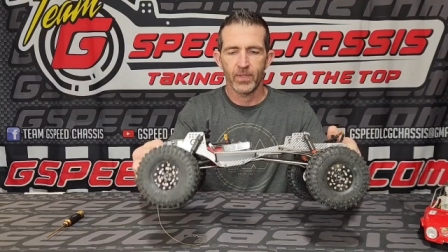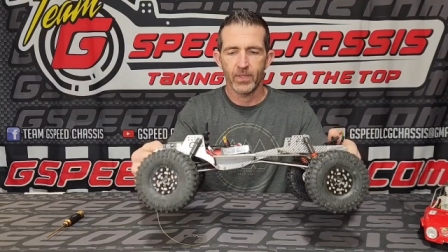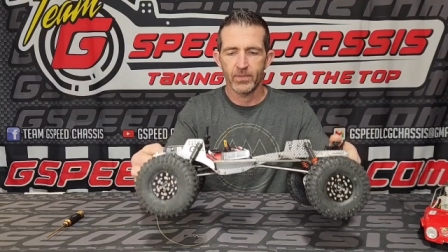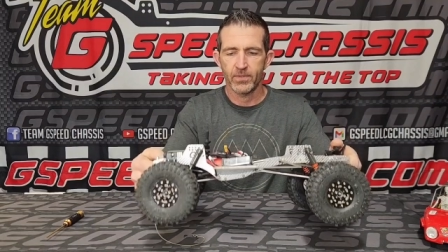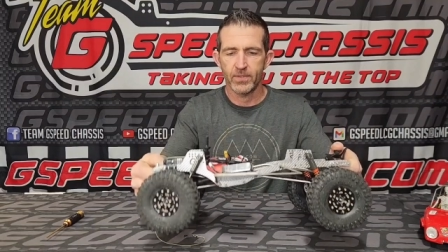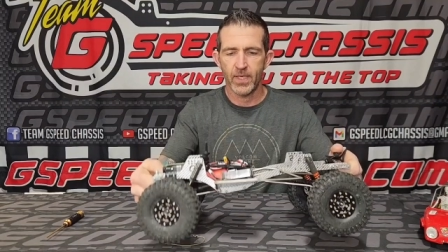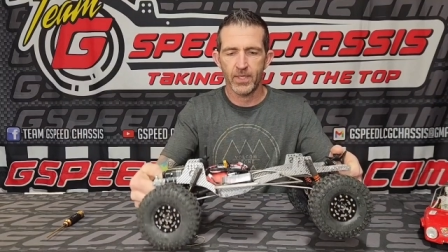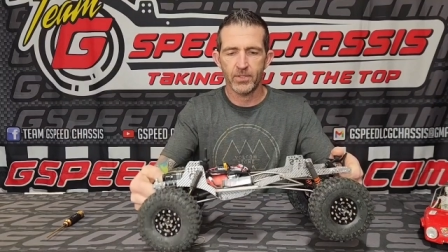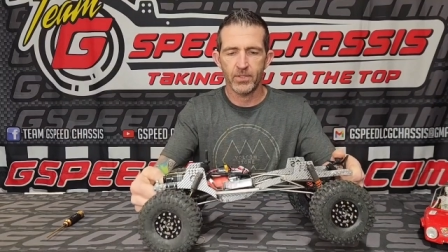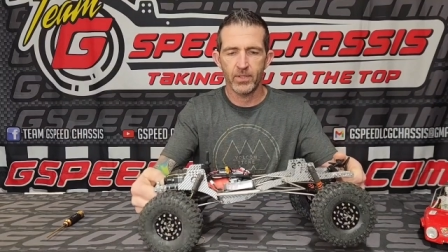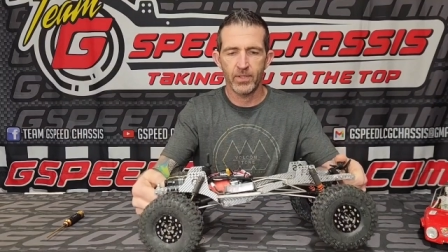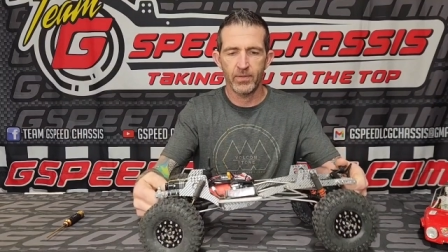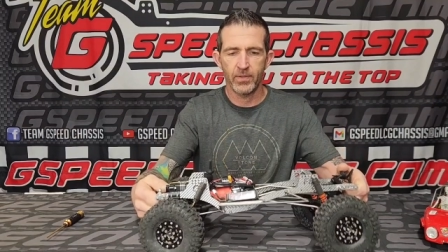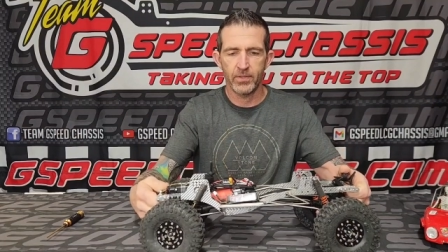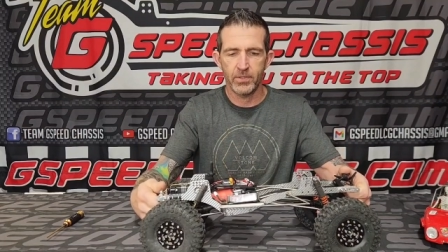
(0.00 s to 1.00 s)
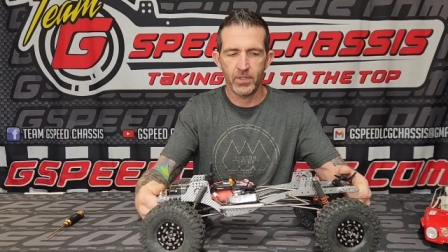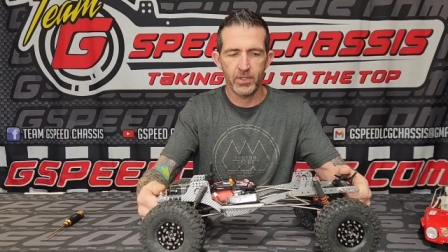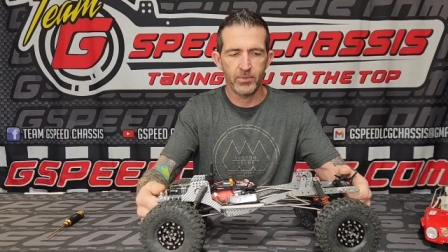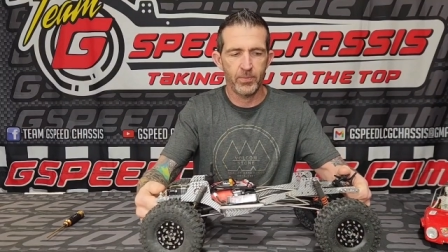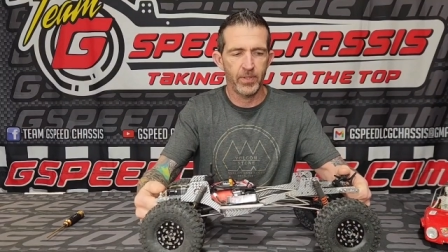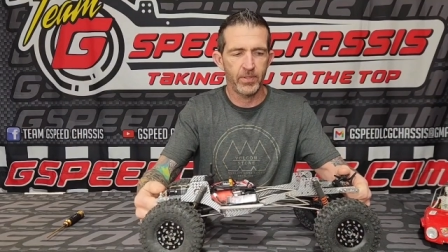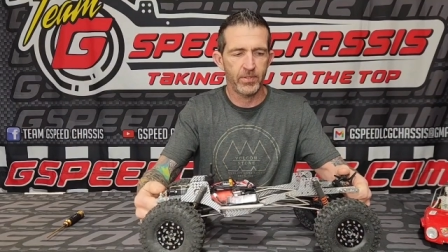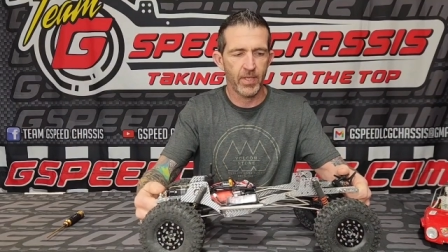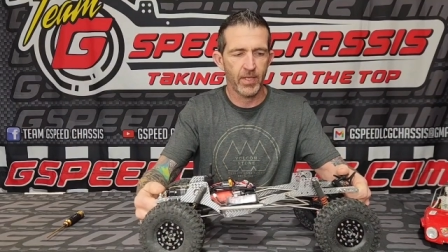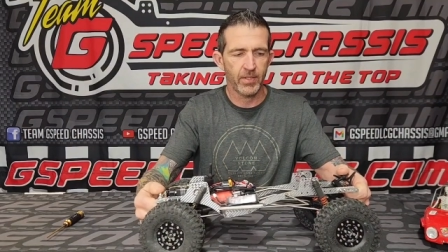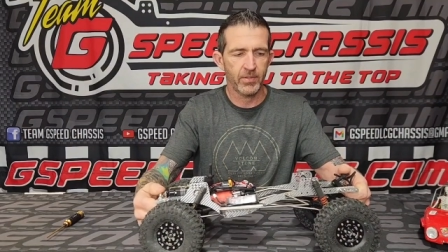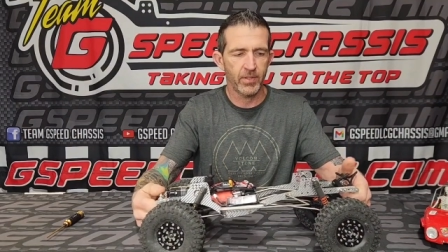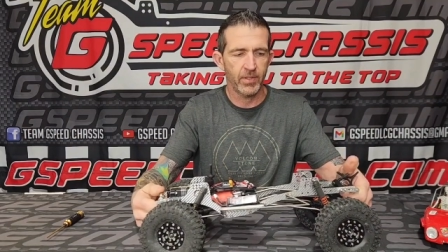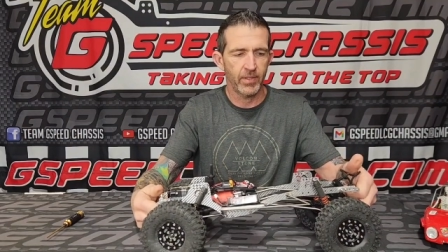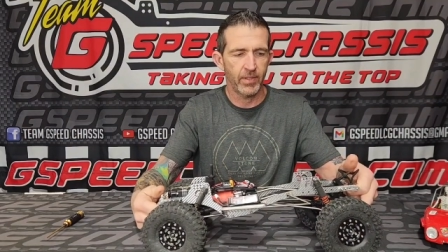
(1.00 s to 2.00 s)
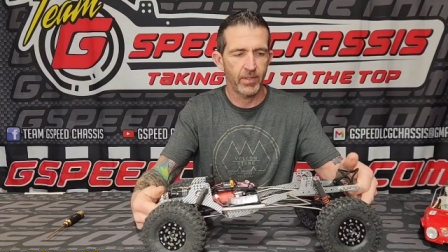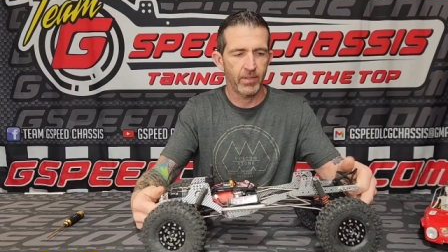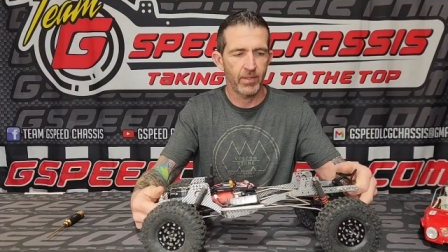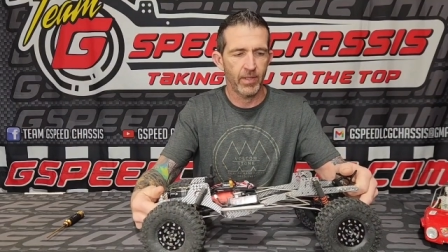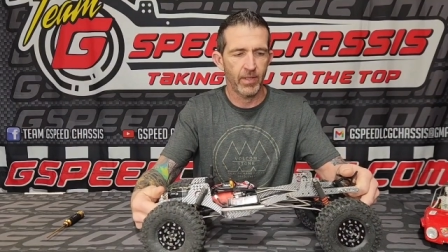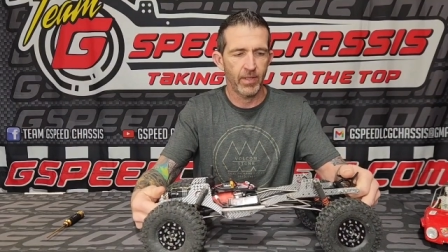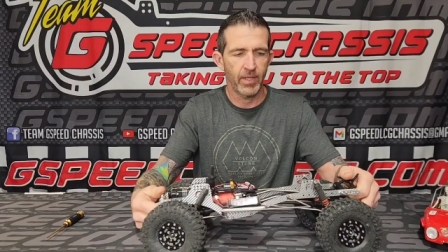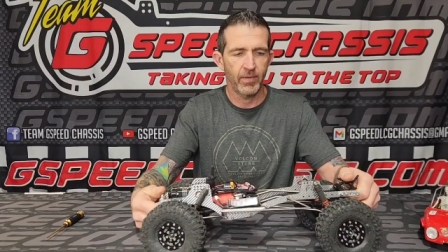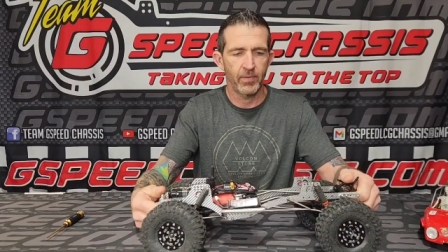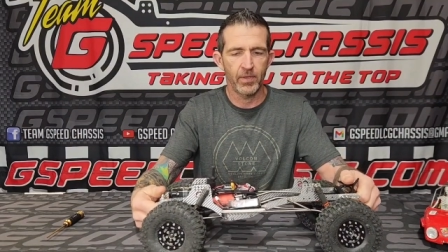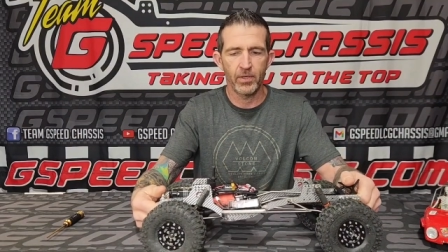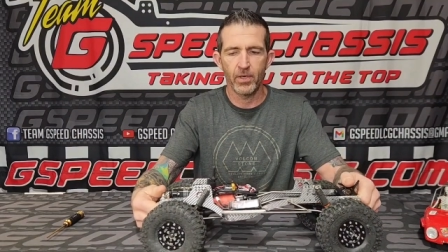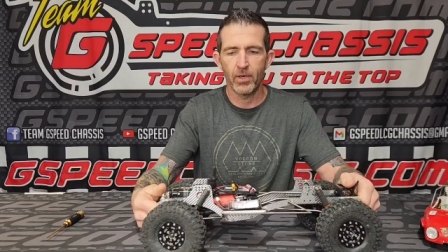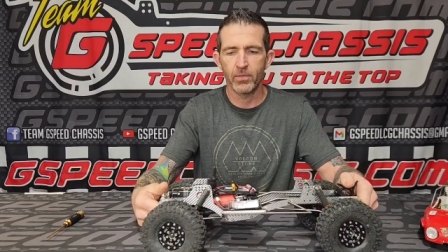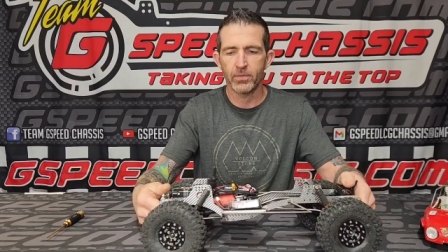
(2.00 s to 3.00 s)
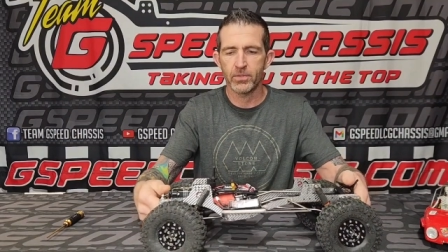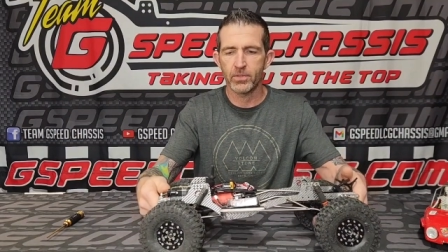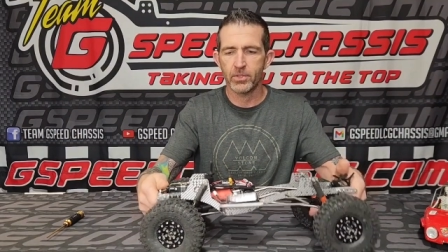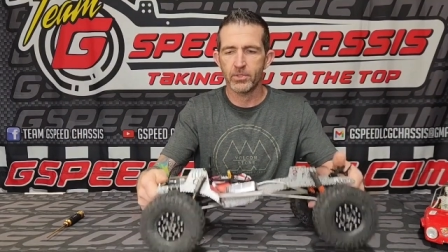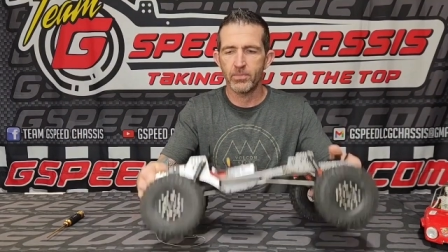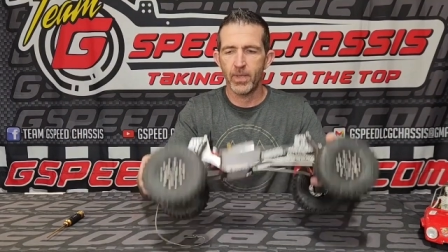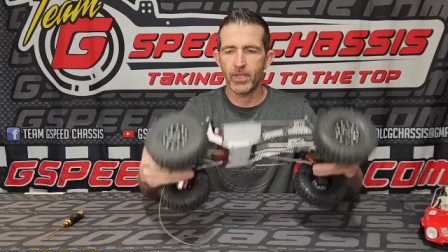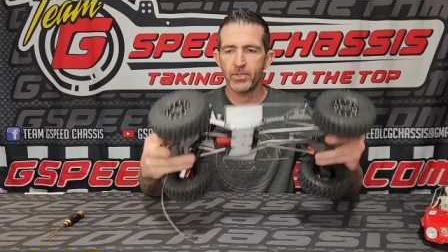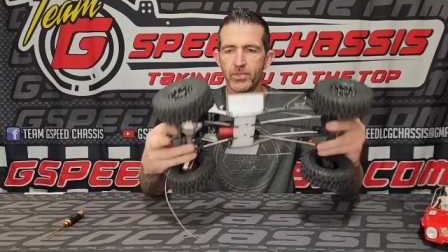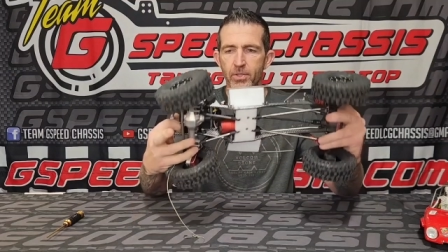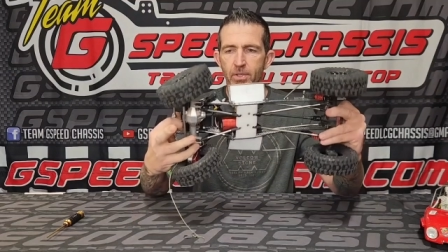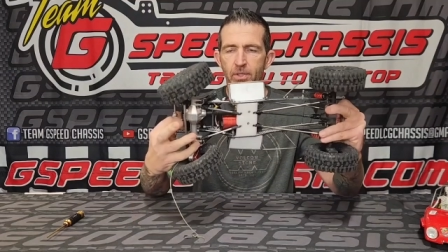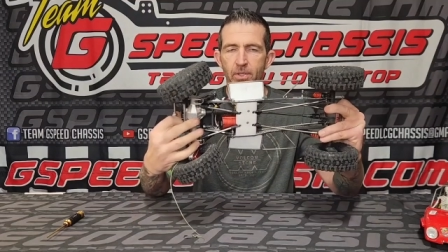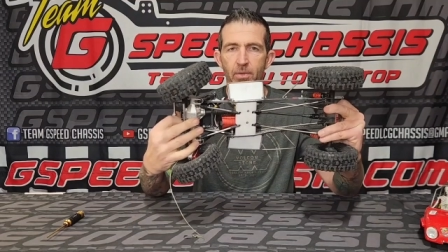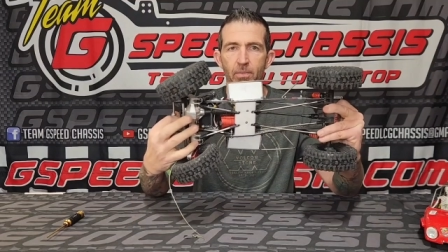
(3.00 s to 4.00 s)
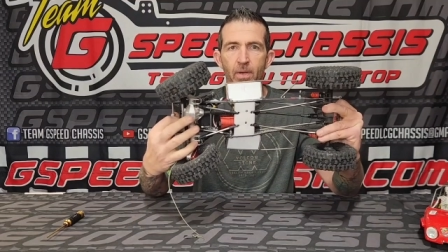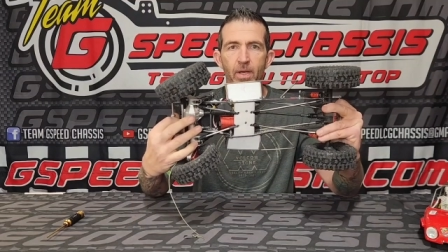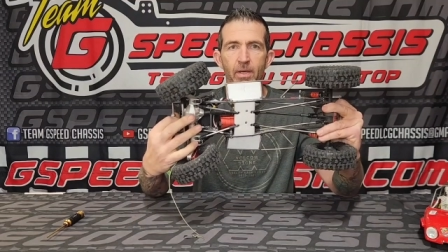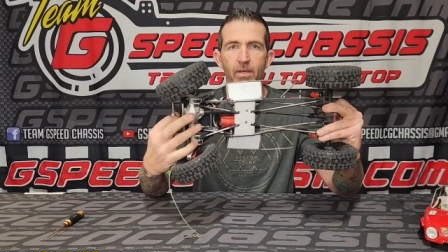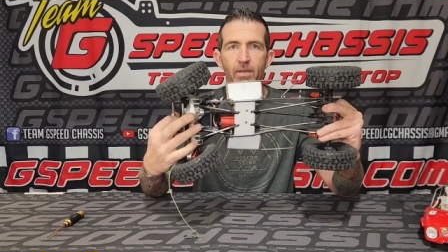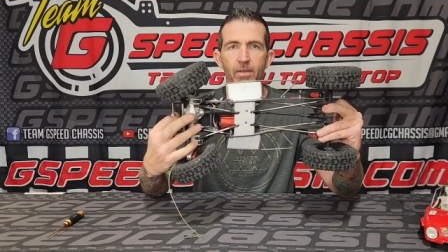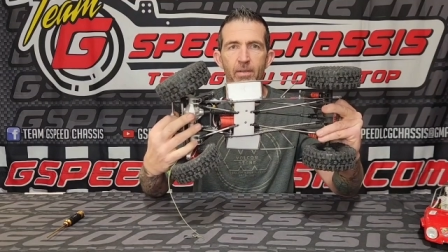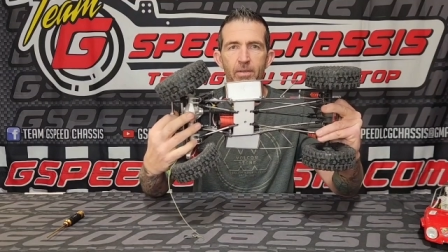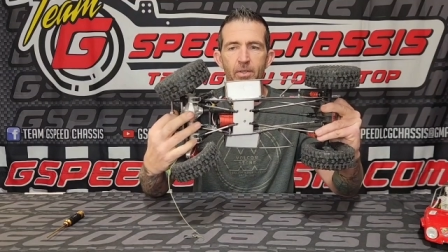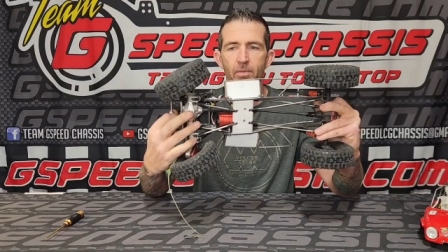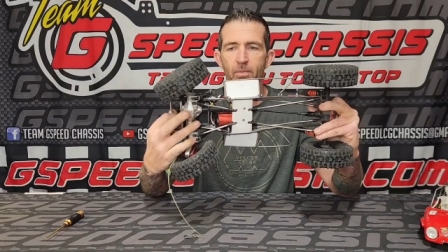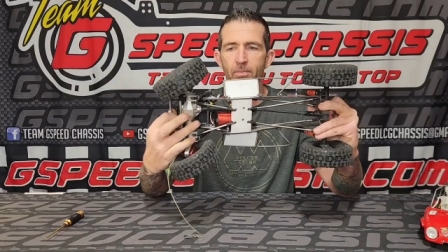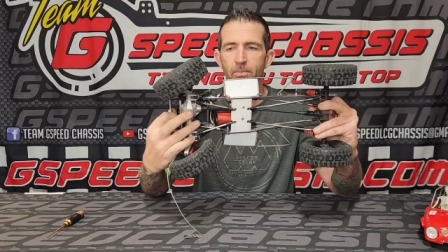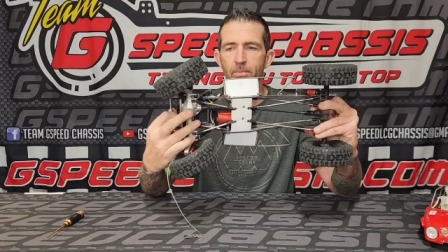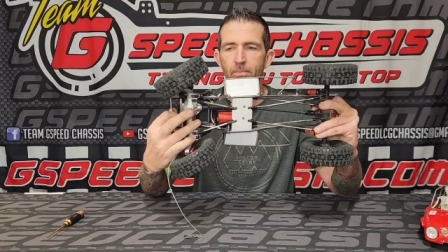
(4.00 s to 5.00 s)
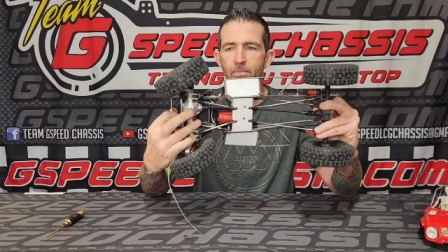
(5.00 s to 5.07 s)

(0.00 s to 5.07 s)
section in the Gspeed section, and in the notes just make sure you're running, you